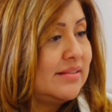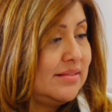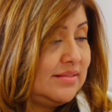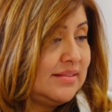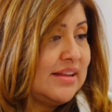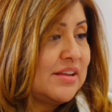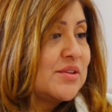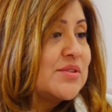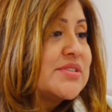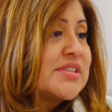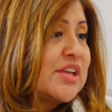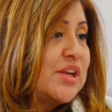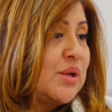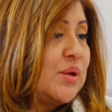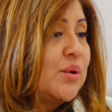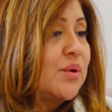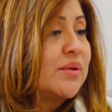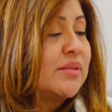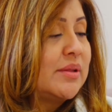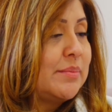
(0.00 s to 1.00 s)
Like you said,
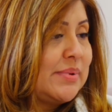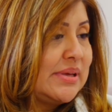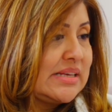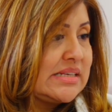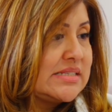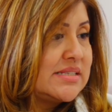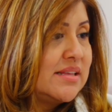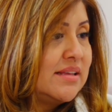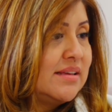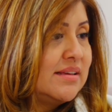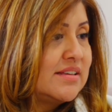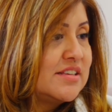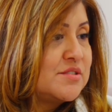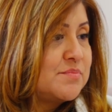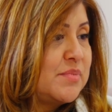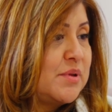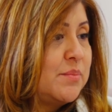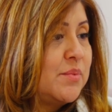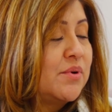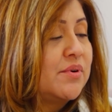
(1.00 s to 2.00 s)
the biggest thing is
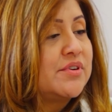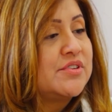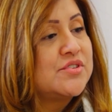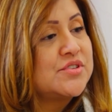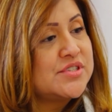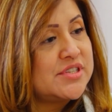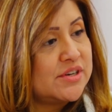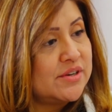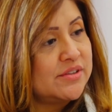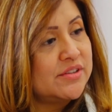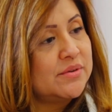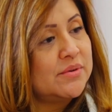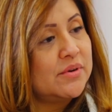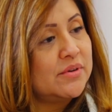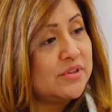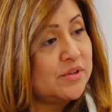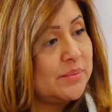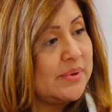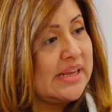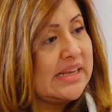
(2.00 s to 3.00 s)
people are interested on
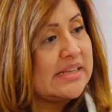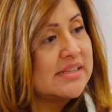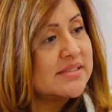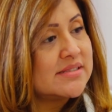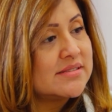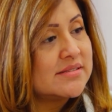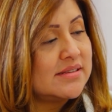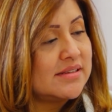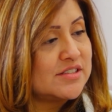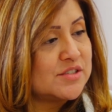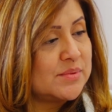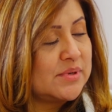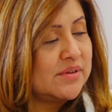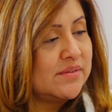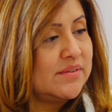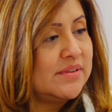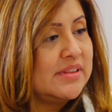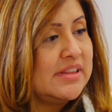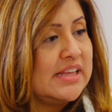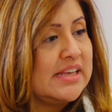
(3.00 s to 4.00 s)
the rates. That's one
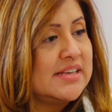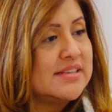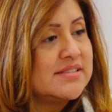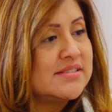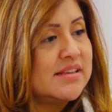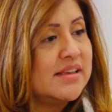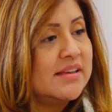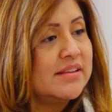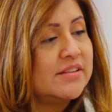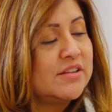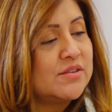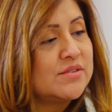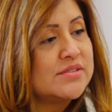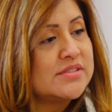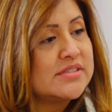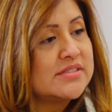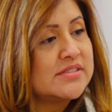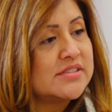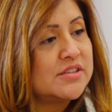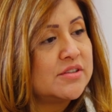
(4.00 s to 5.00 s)
of the things. And
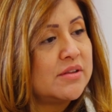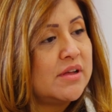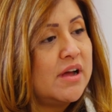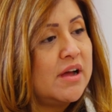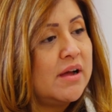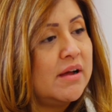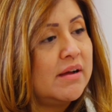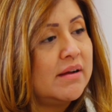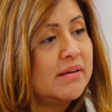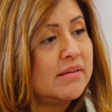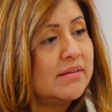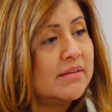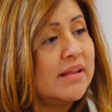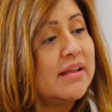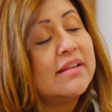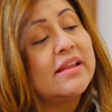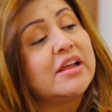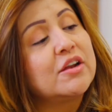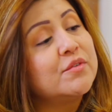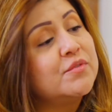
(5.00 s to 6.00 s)
there's a
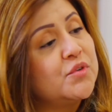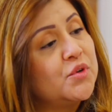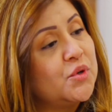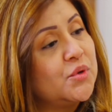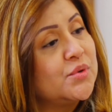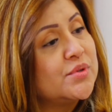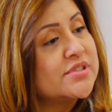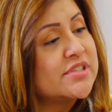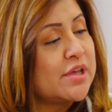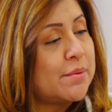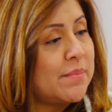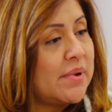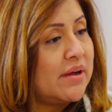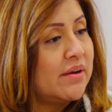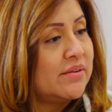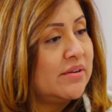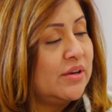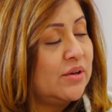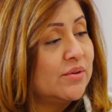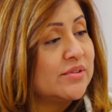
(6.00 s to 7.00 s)
lot of news
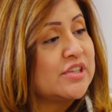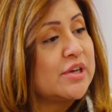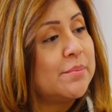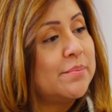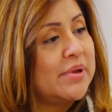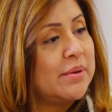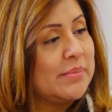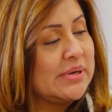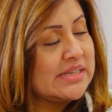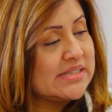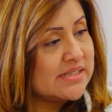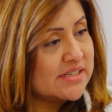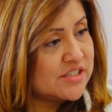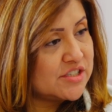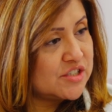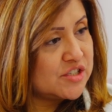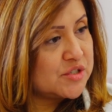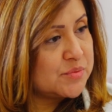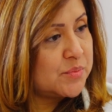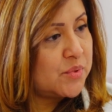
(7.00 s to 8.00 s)
about, down payment
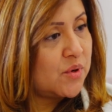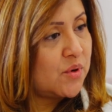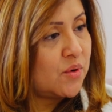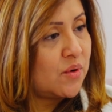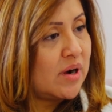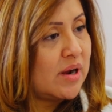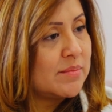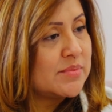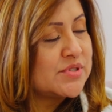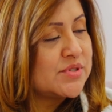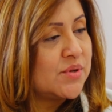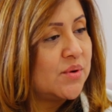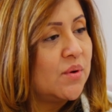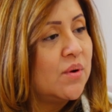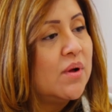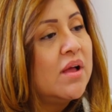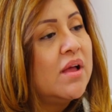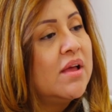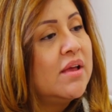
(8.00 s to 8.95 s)
assistance programs. So